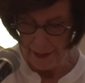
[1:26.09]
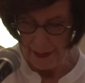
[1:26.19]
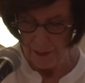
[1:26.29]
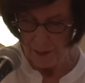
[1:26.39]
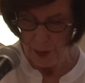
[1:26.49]

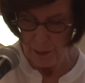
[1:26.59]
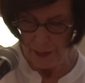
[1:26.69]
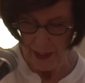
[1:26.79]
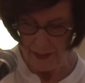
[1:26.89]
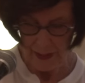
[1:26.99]
he formed
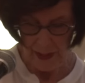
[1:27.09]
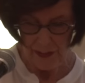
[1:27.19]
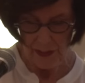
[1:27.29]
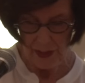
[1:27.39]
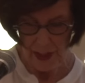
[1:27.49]
Bladder
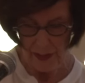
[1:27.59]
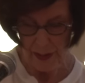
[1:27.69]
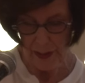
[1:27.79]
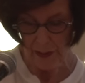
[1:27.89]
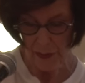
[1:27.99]
Cancer
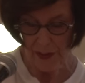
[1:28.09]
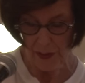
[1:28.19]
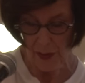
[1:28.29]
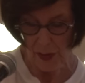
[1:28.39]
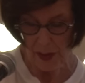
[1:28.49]
Canada with the
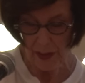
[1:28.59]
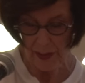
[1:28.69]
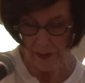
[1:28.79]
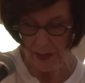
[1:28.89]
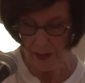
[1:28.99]
goal
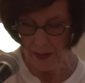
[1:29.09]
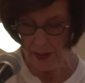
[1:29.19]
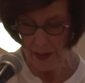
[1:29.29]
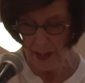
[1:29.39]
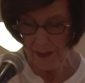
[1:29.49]
of
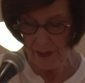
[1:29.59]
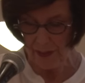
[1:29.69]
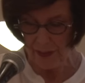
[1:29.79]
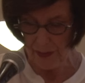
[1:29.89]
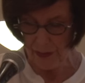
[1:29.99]
assisting
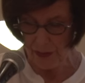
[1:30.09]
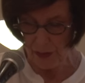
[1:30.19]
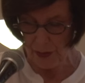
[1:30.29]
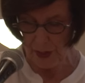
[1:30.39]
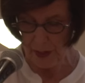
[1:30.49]
others in this
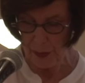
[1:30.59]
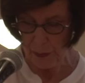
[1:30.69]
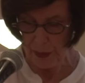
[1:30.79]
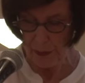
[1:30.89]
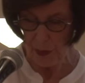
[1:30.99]
journey
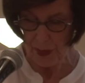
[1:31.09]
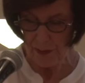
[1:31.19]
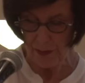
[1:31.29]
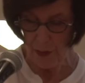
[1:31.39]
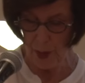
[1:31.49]
to be more
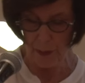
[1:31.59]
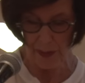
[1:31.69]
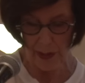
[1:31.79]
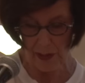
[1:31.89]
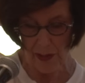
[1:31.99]

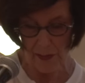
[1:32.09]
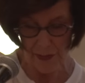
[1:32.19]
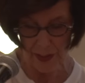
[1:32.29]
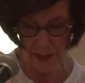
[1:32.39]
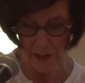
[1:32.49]
informed and
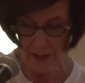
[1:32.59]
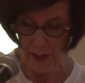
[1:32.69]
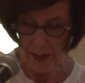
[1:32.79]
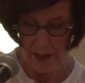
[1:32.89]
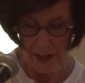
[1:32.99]
confident
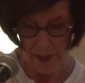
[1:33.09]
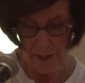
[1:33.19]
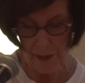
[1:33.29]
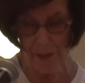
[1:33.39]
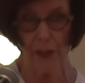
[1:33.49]

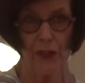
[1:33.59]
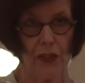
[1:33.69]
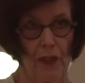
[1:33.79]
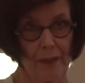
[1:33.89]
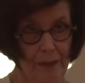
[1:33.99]
of their
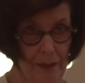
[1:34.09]
future.